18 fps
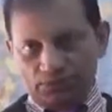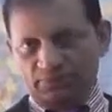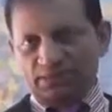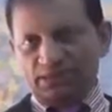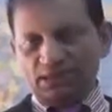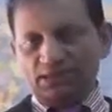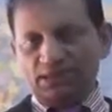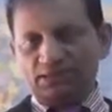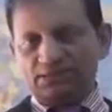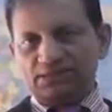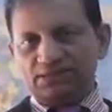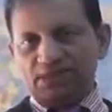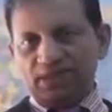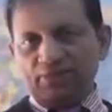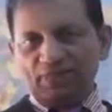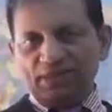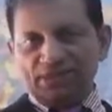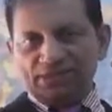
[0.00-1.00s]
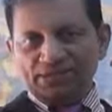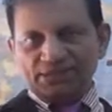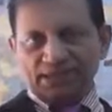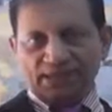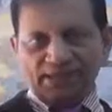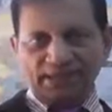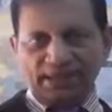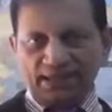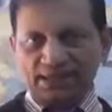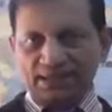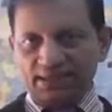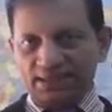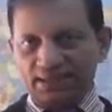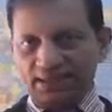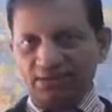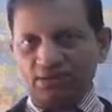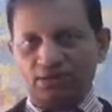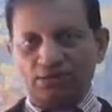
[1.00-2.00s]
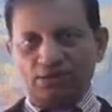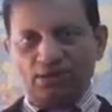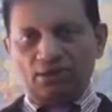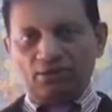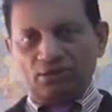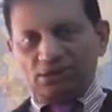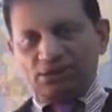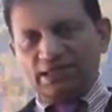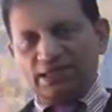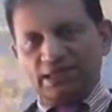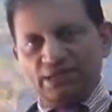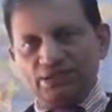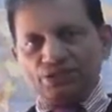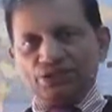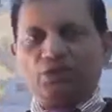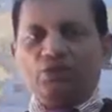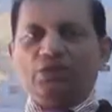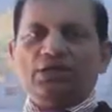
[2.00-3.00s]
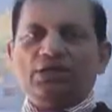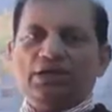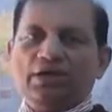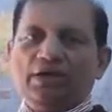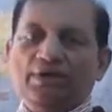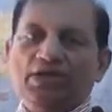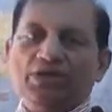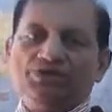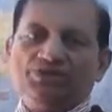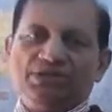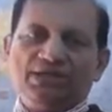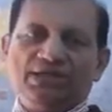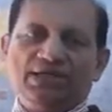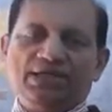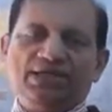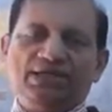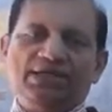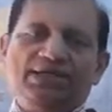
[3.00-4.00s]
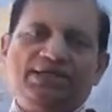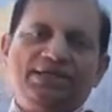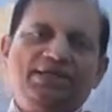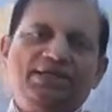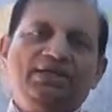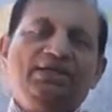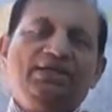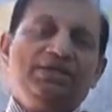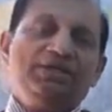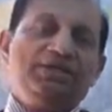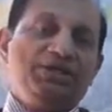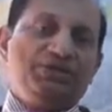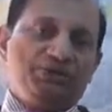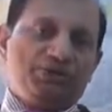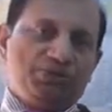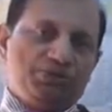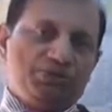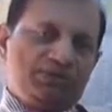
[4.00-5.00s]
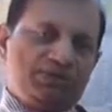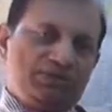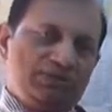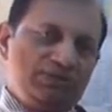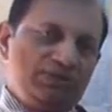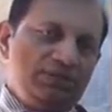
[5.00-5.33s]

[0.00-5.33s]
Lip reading: whether it is application category or authorized or evaluation category, they should